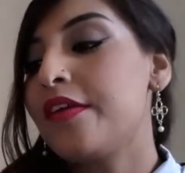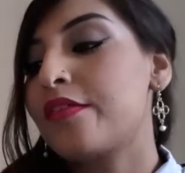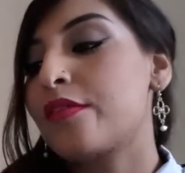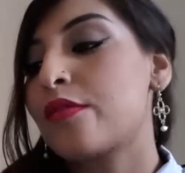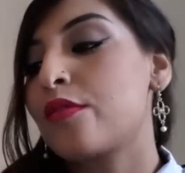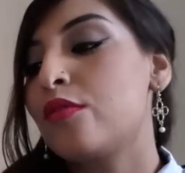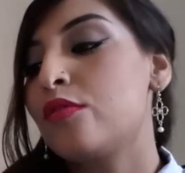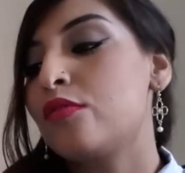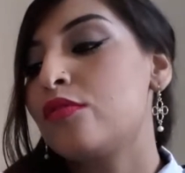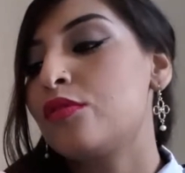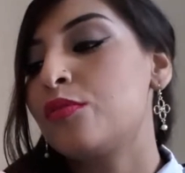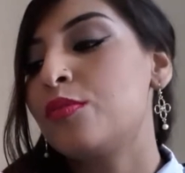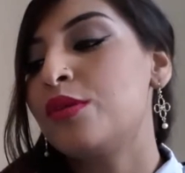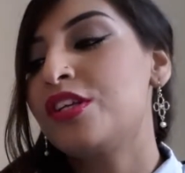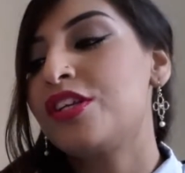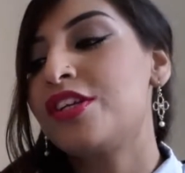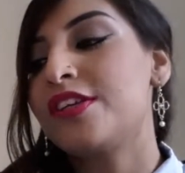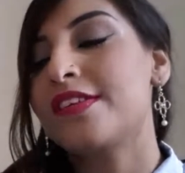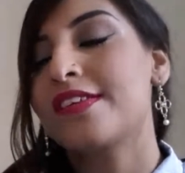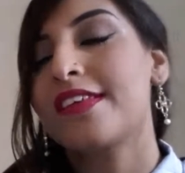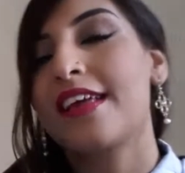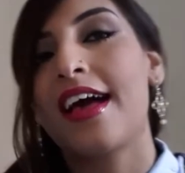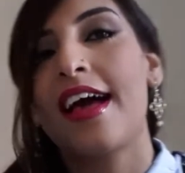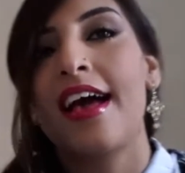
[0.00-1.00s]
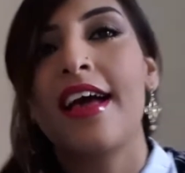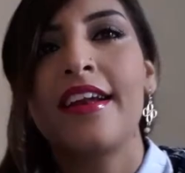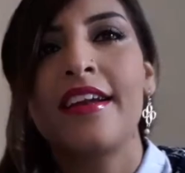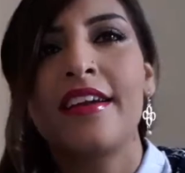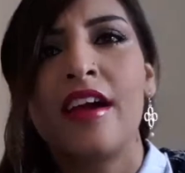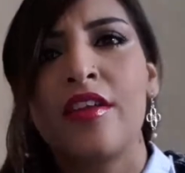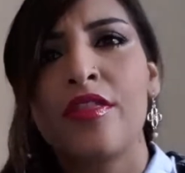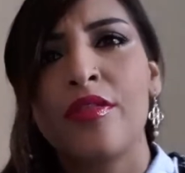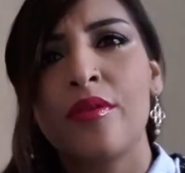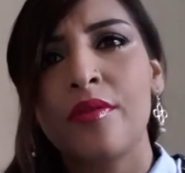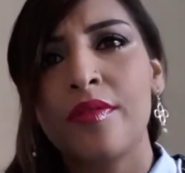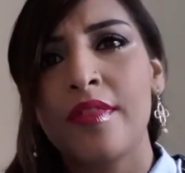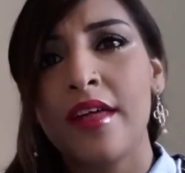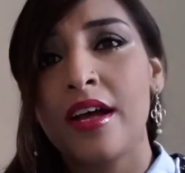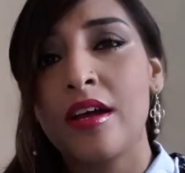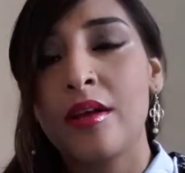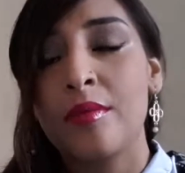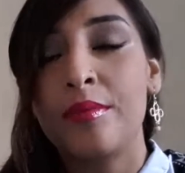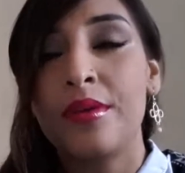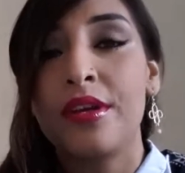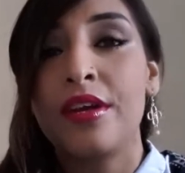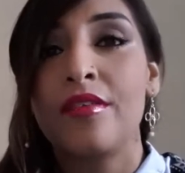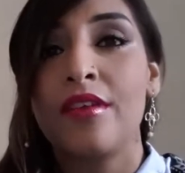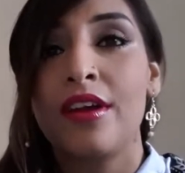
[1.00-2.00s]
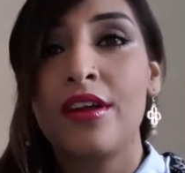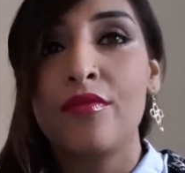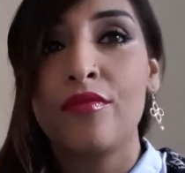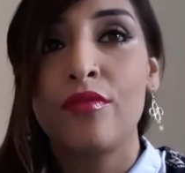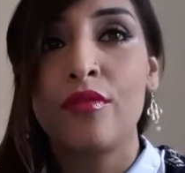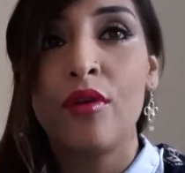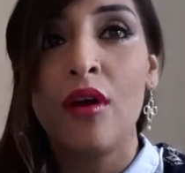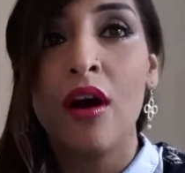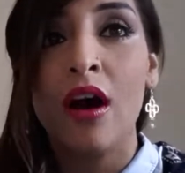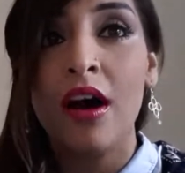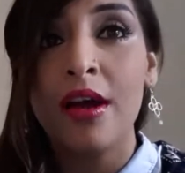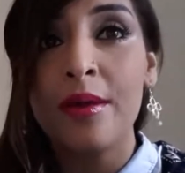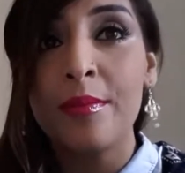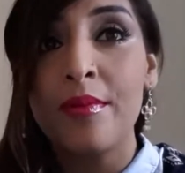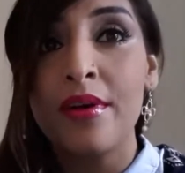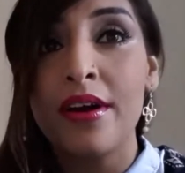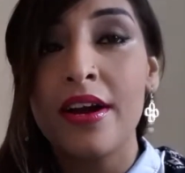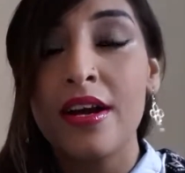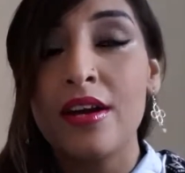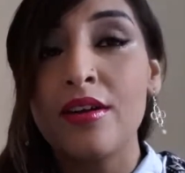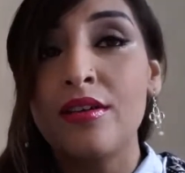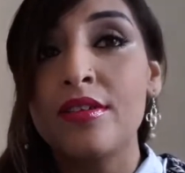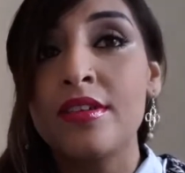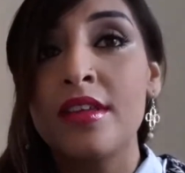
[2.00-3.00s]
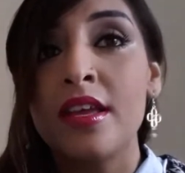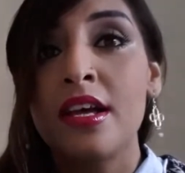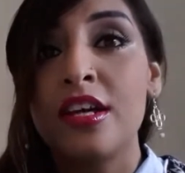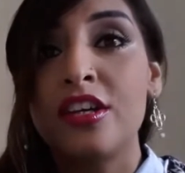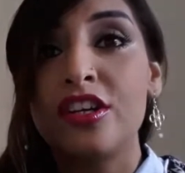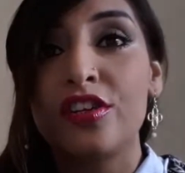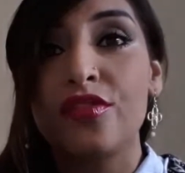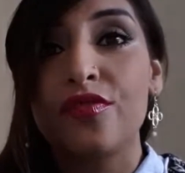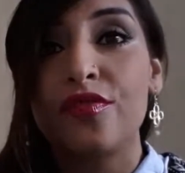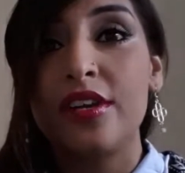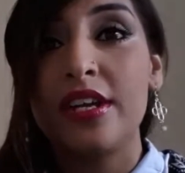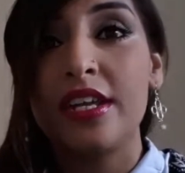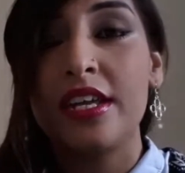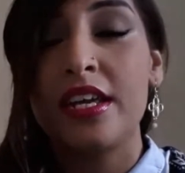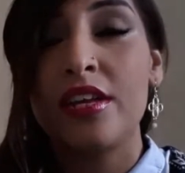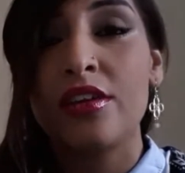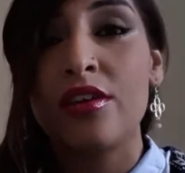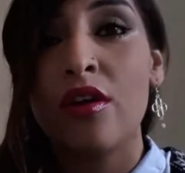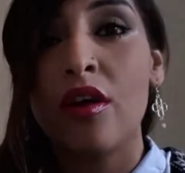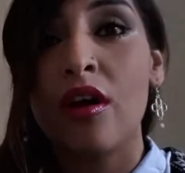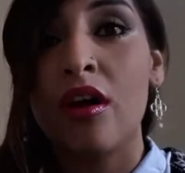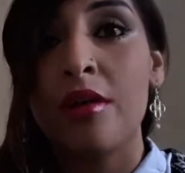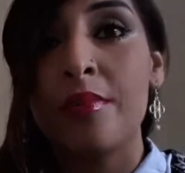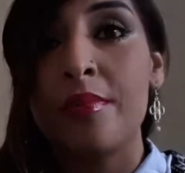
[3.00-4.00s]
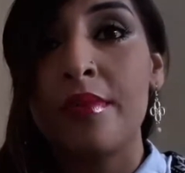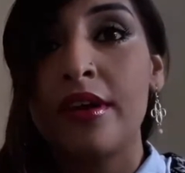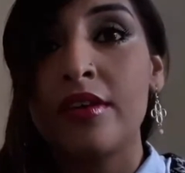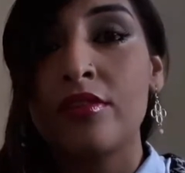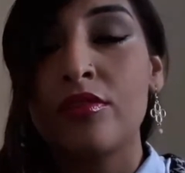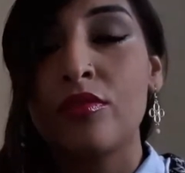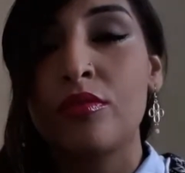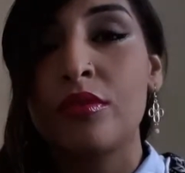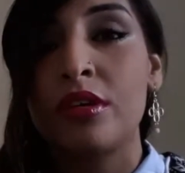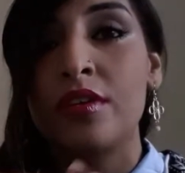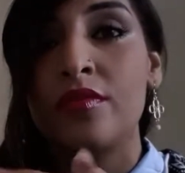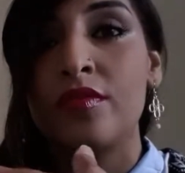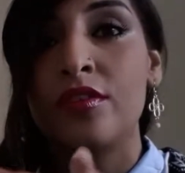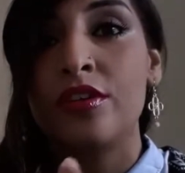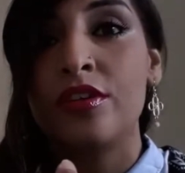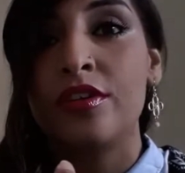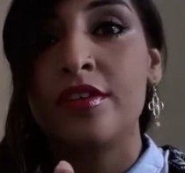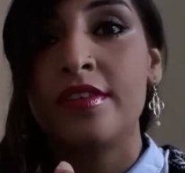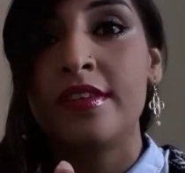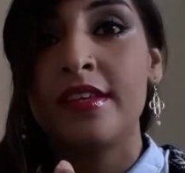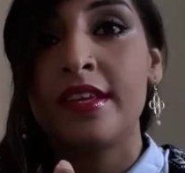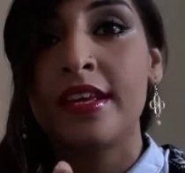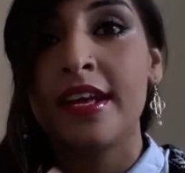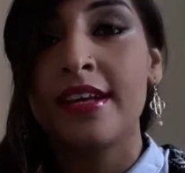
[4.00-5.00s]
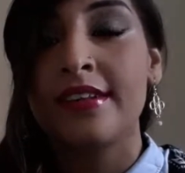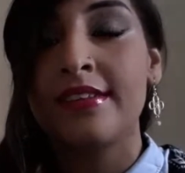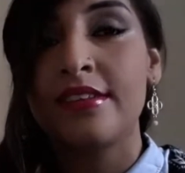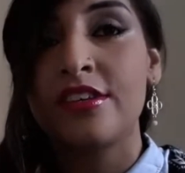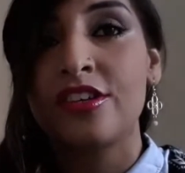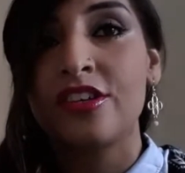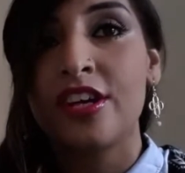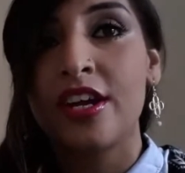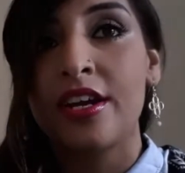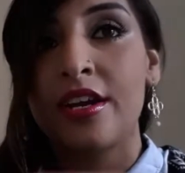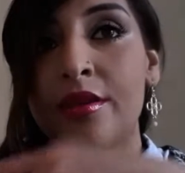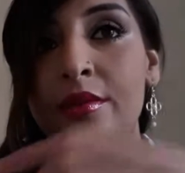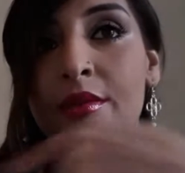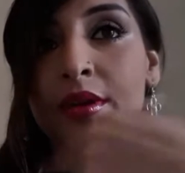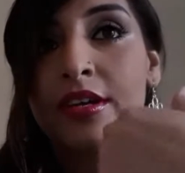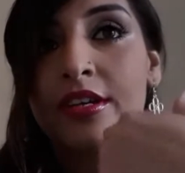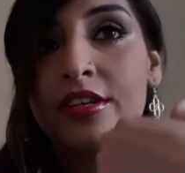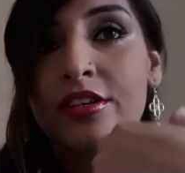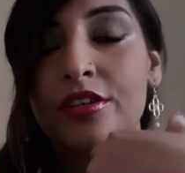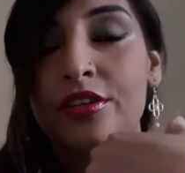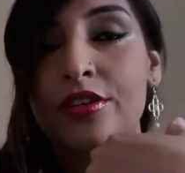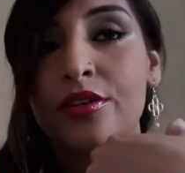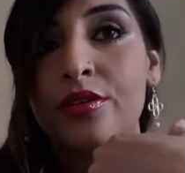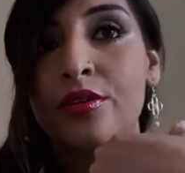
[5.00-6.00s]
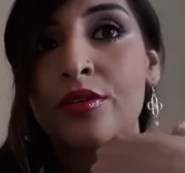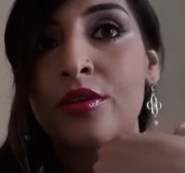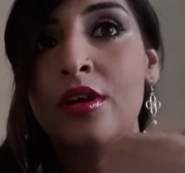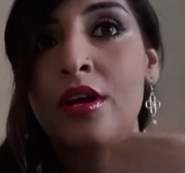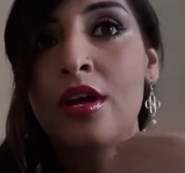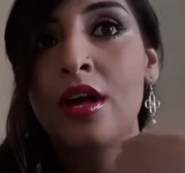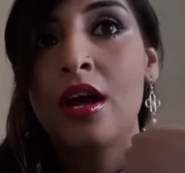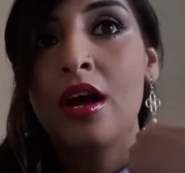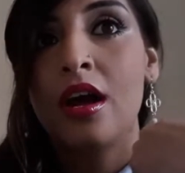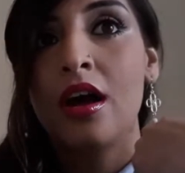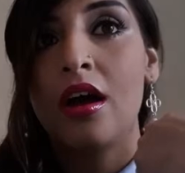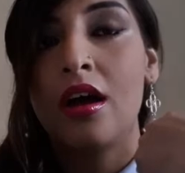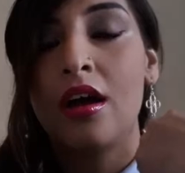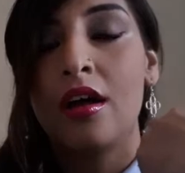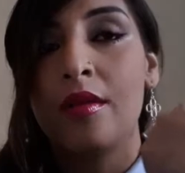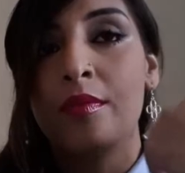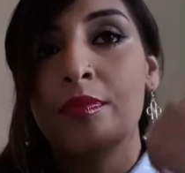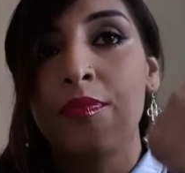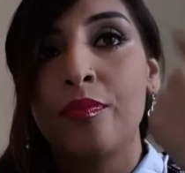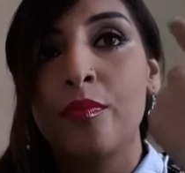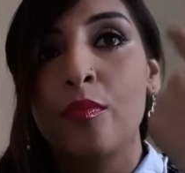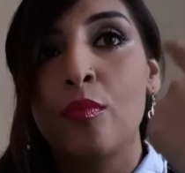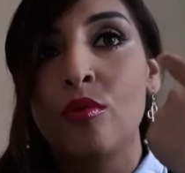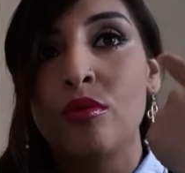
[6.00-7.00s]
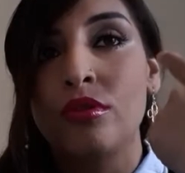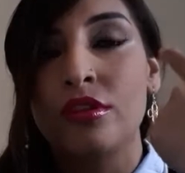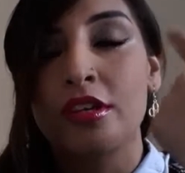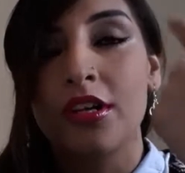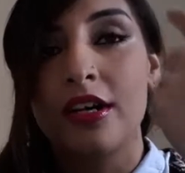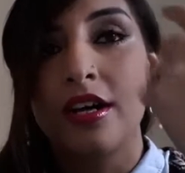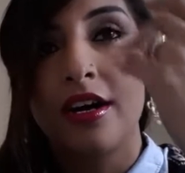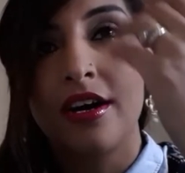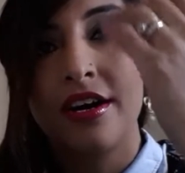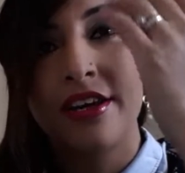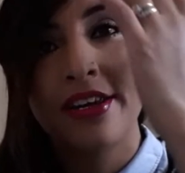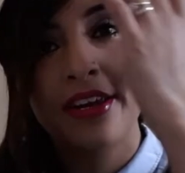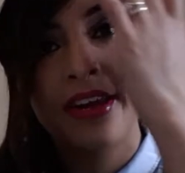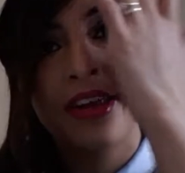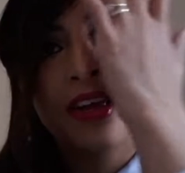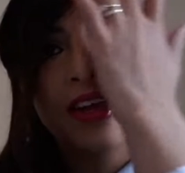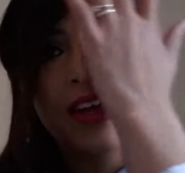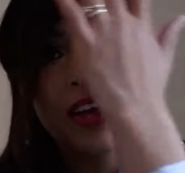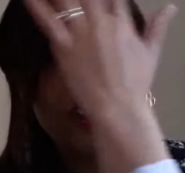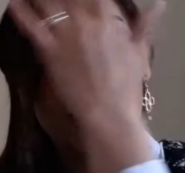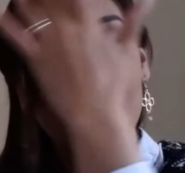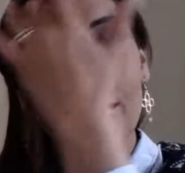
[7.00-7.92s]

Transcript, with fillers: is called Witch's Cat. And I thought that could be great for eyebrows, just filling in your eyebrows or even using as a shadow under your um, waterline.